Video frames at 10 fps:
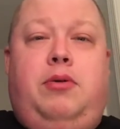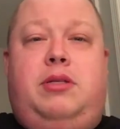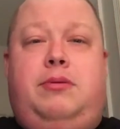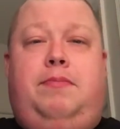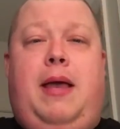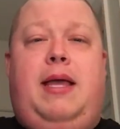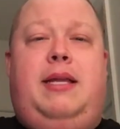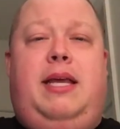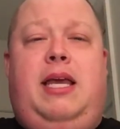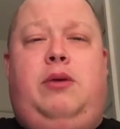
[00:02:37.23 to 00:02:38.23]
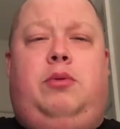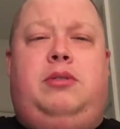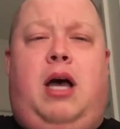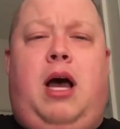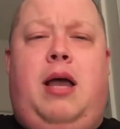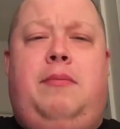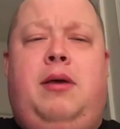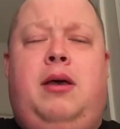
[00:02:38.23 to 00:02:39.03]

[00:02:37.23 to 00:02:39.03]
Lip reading: spend equal time